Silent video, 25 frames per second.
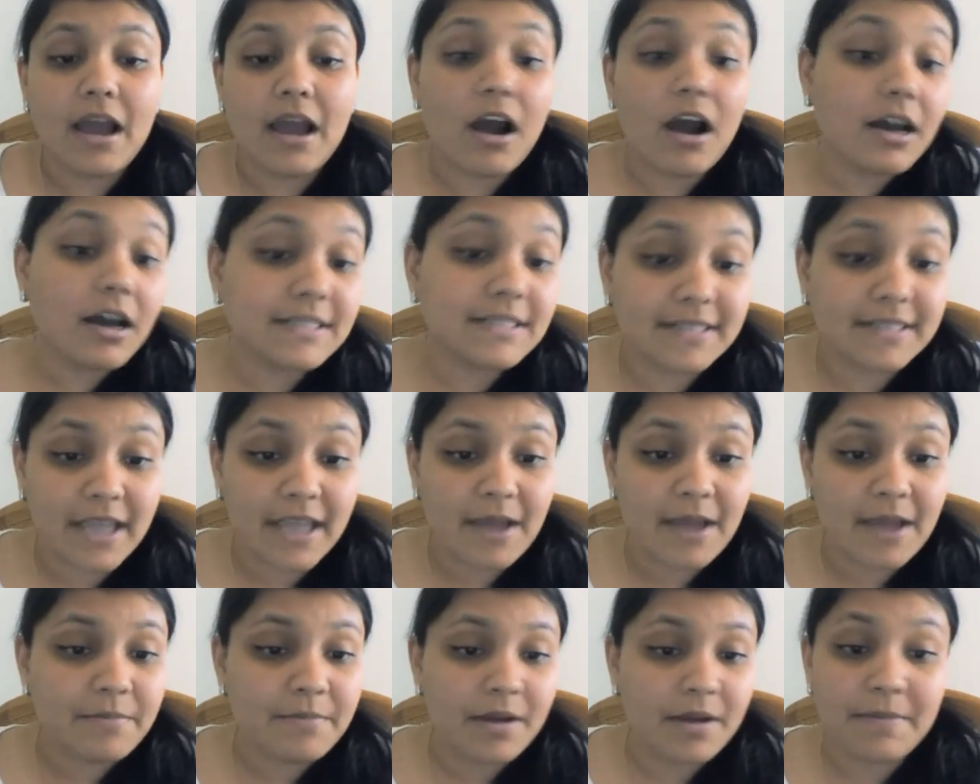Ask
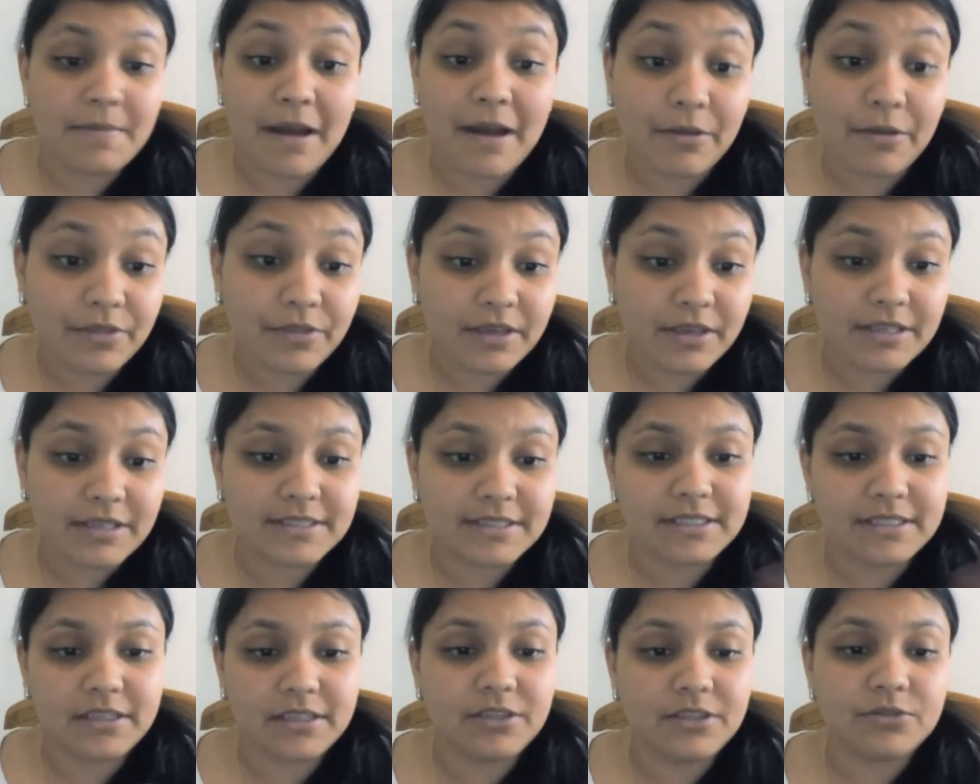them about
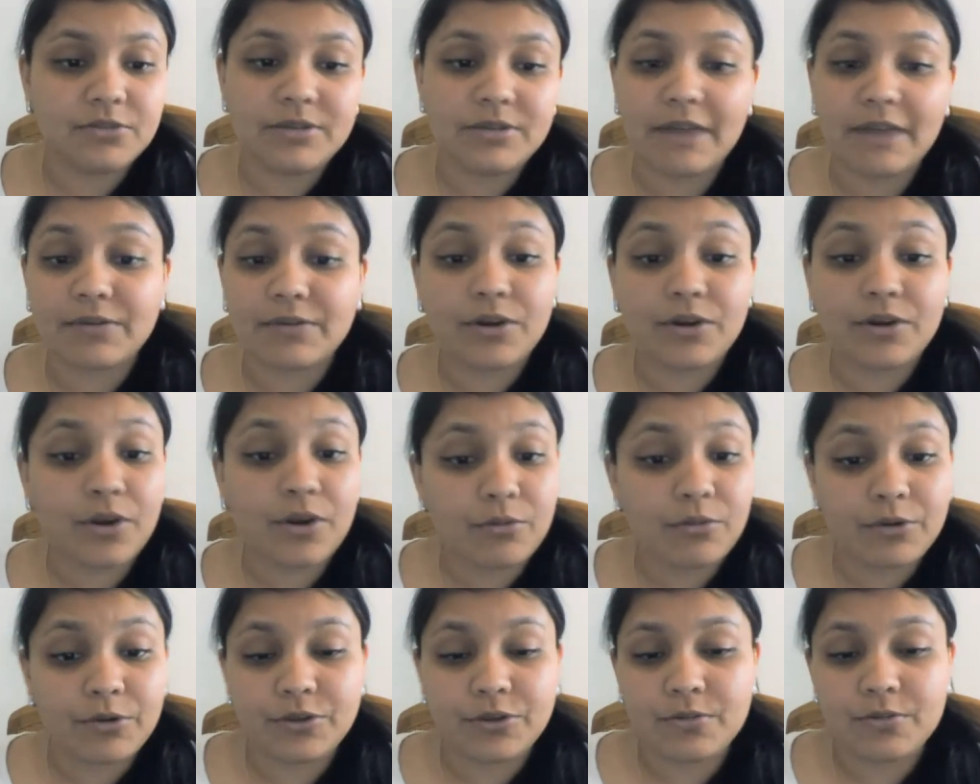this. You never
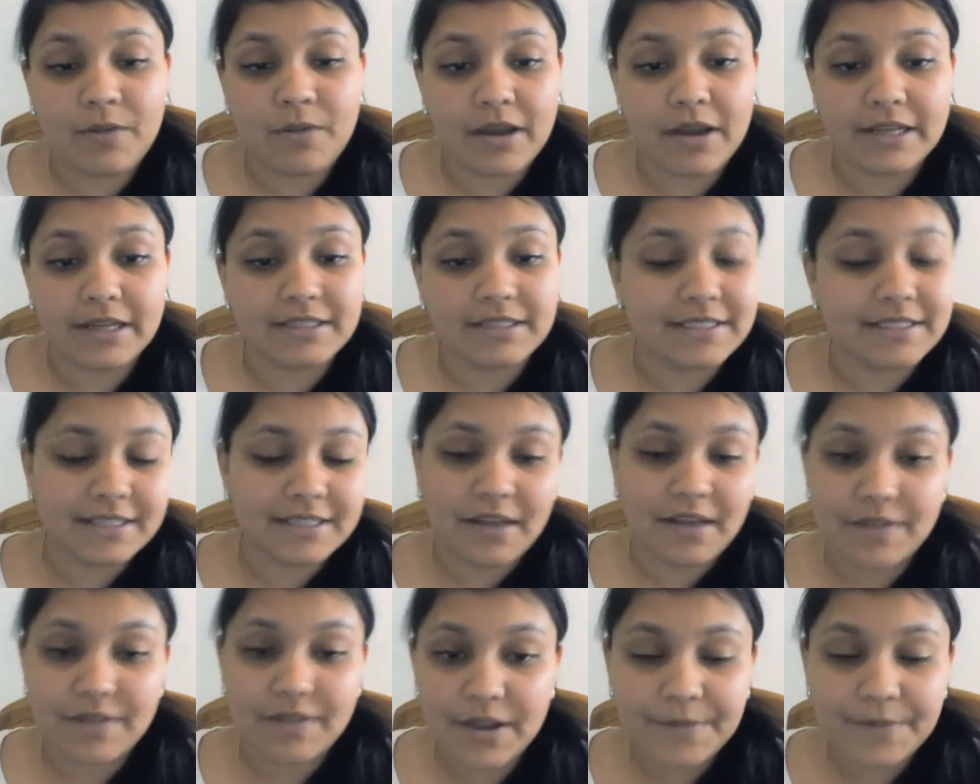know what you might
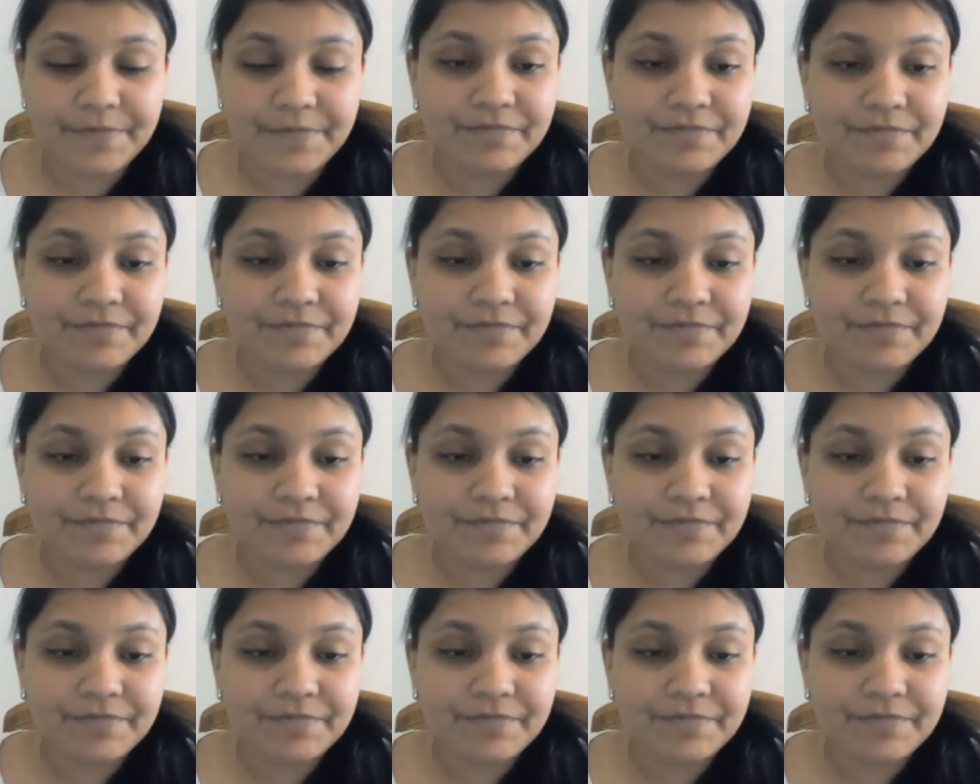discover.